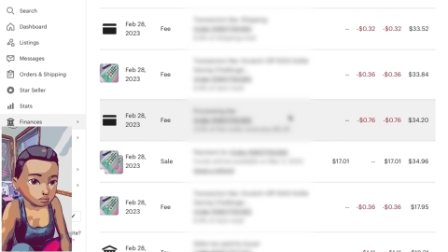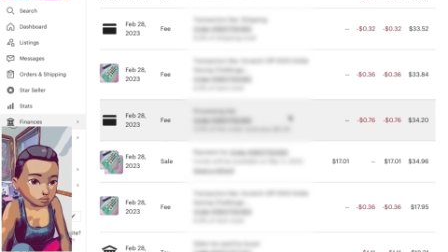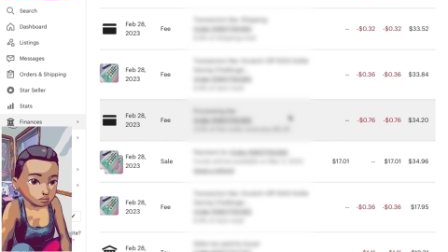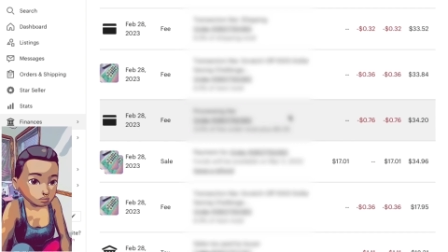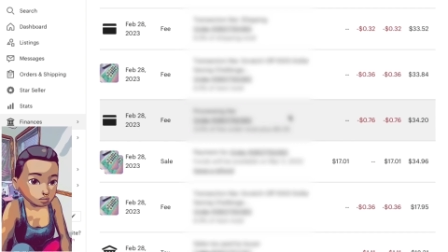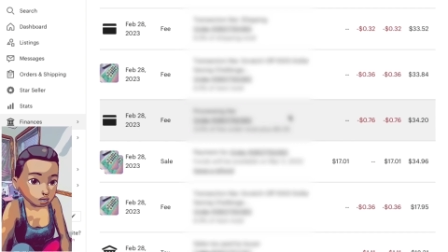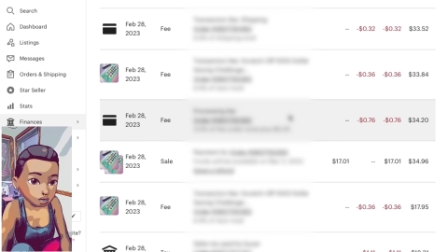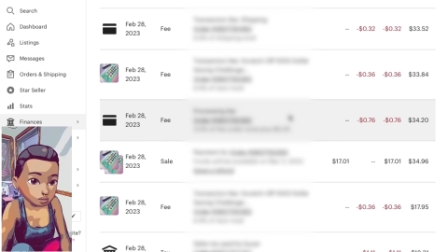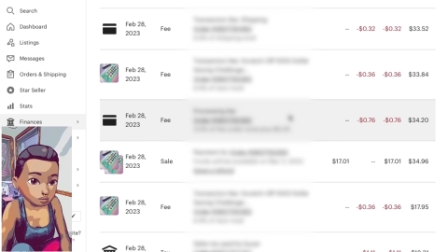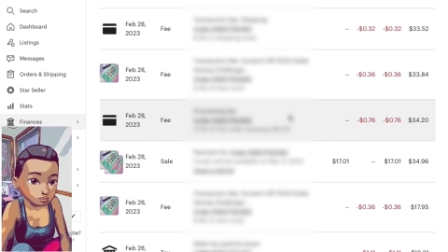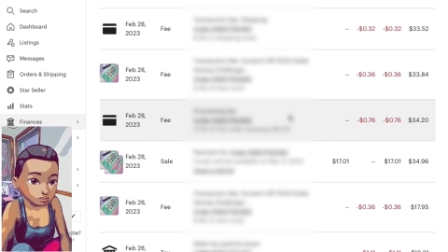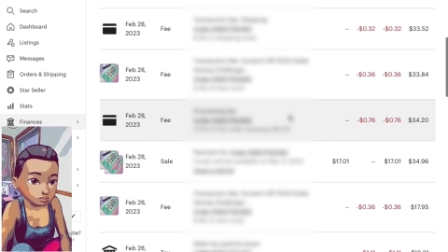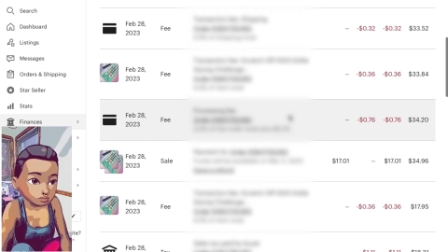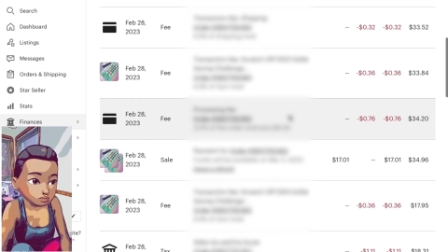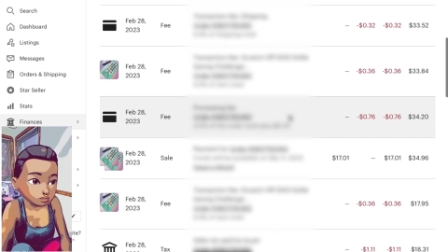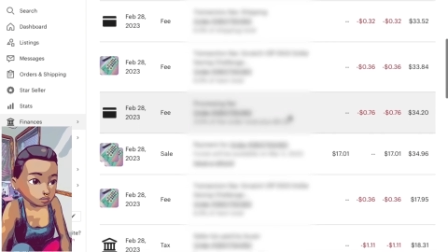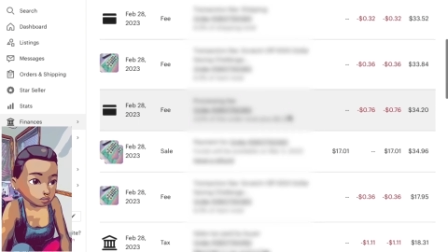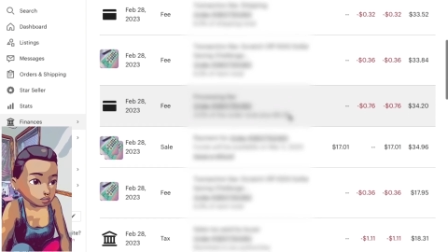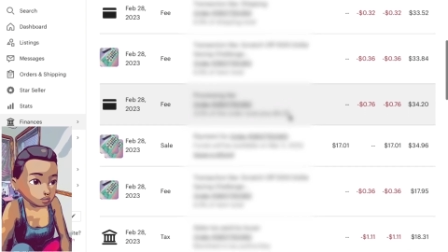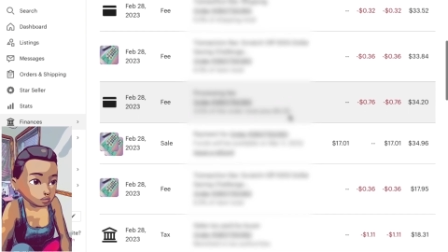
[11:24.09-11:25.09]
It's like
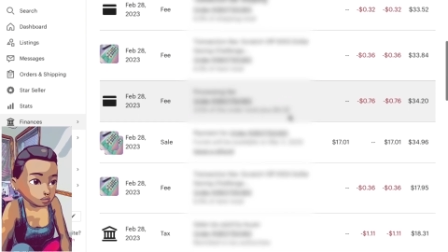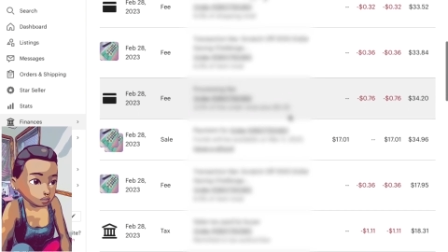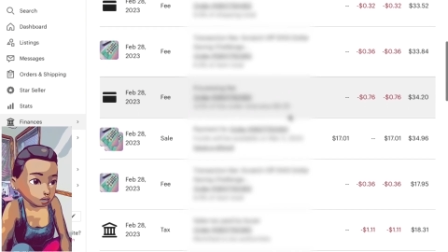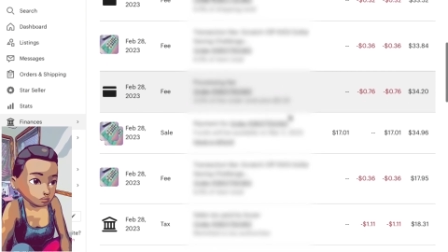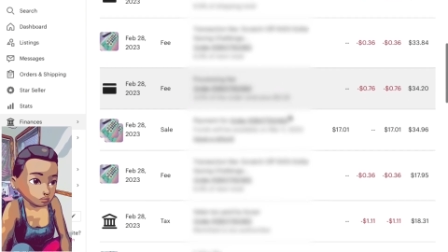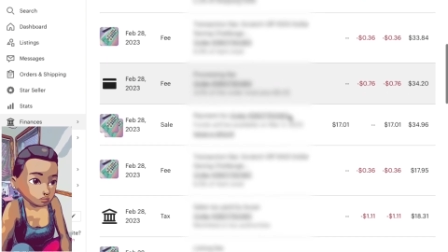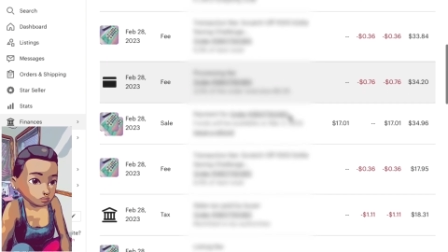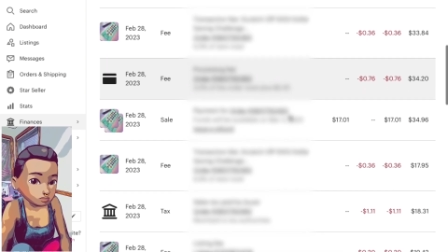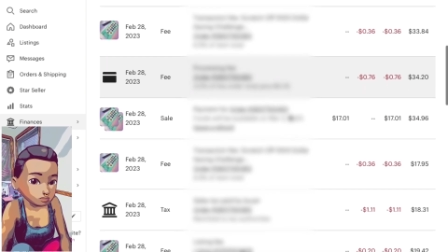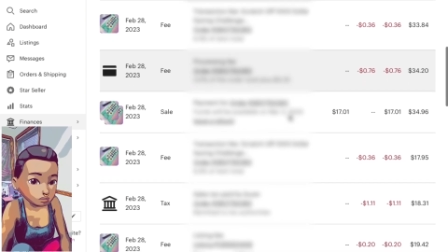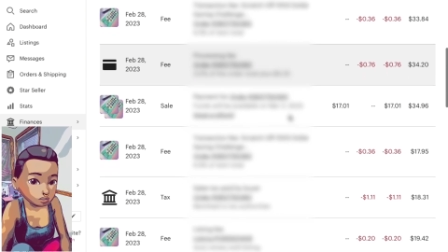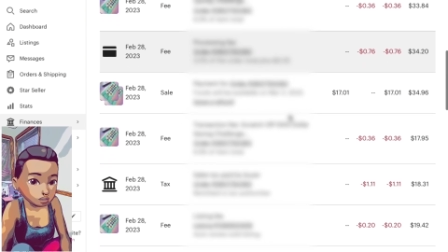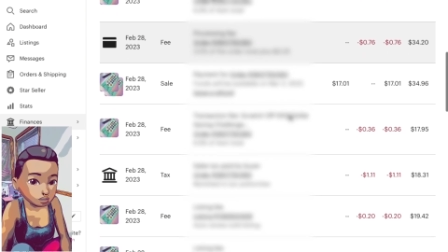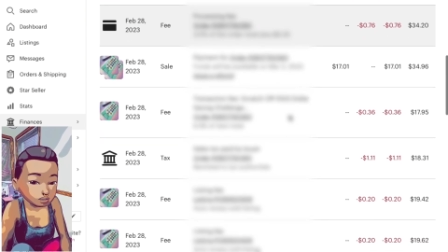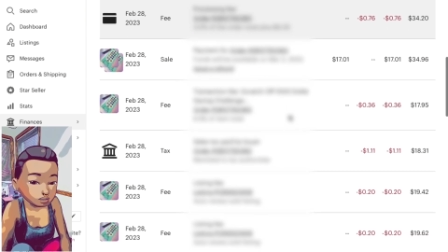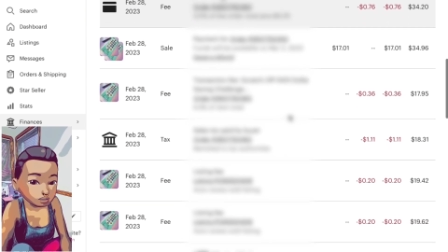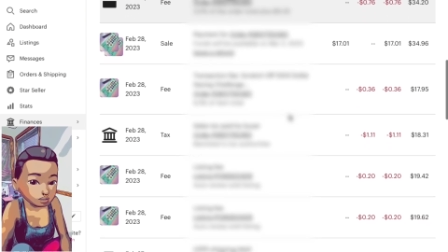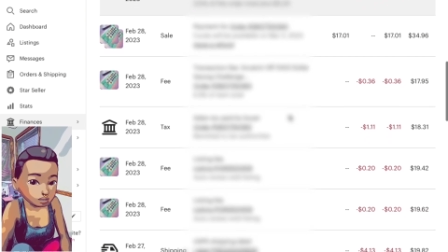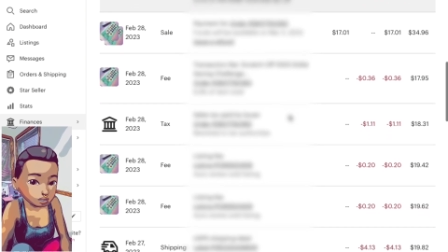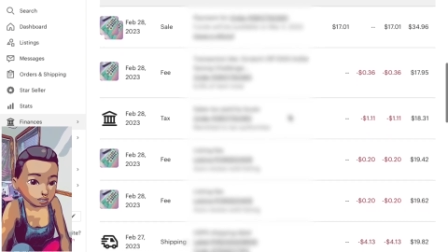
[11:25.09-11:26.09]
fees on top of fees.
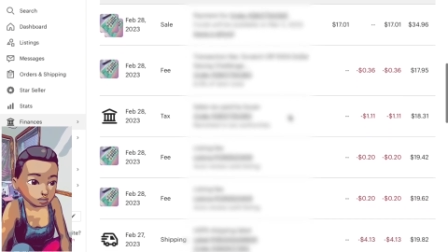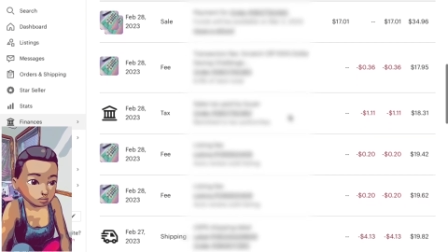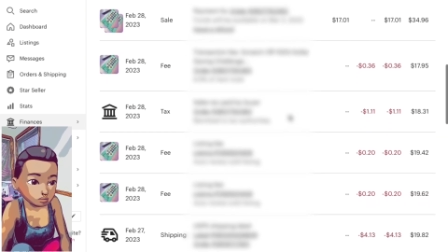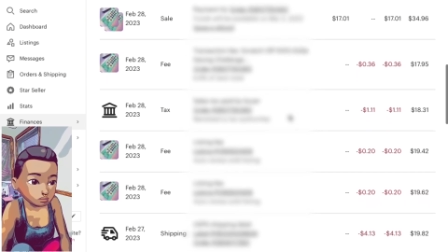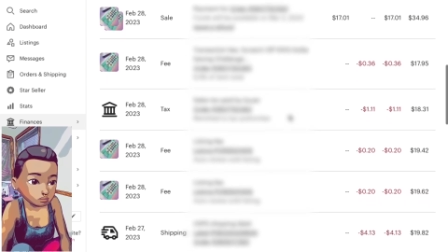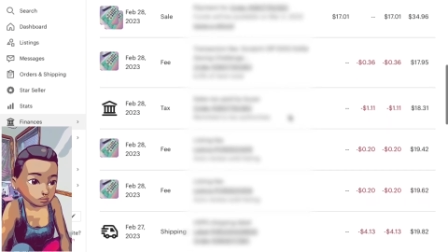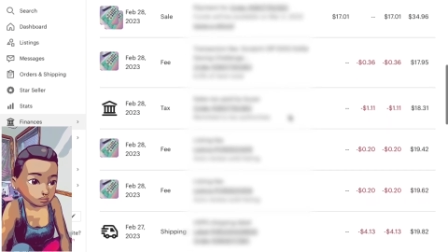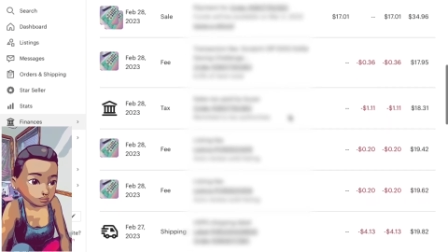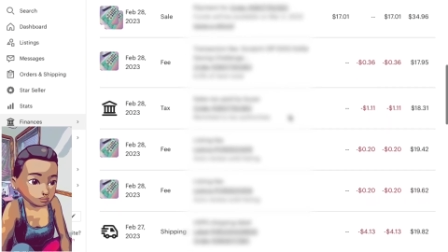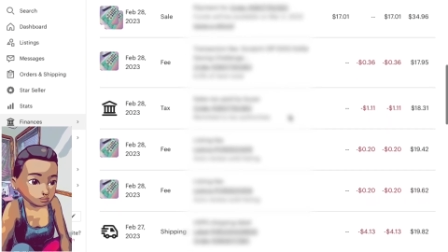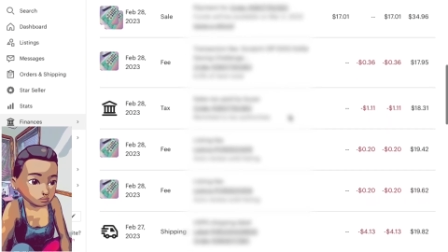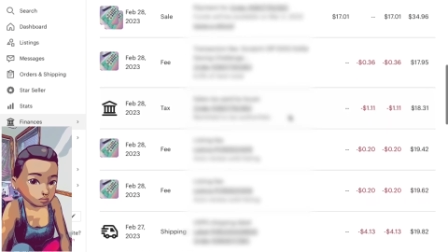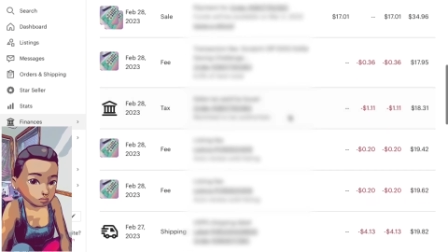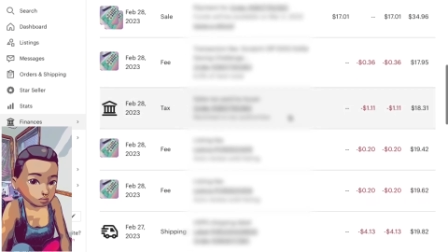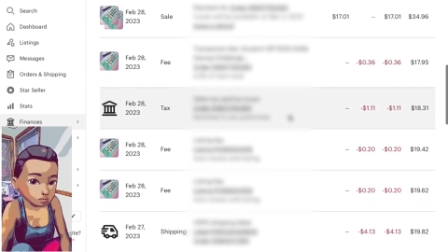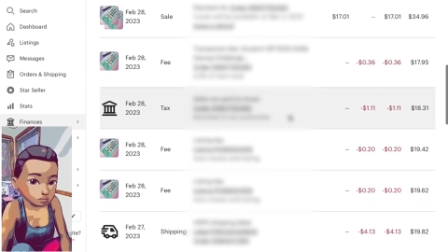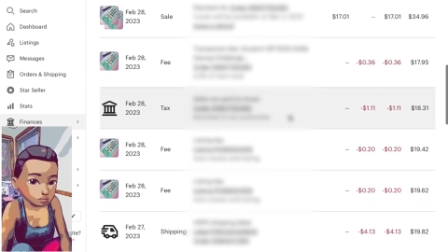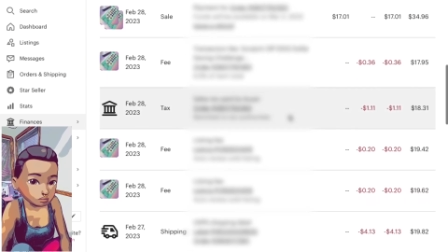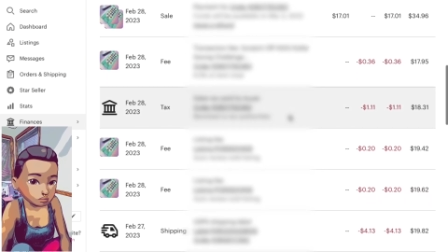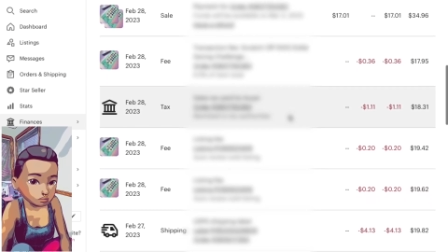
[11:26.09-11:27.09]
It's like so
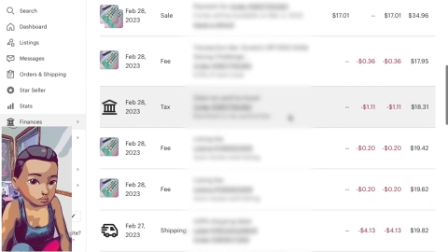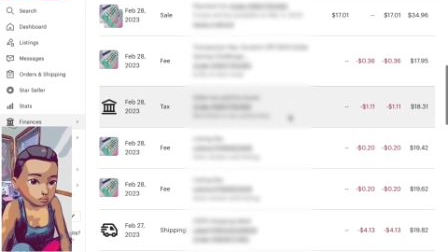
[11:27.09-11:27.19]
confusing.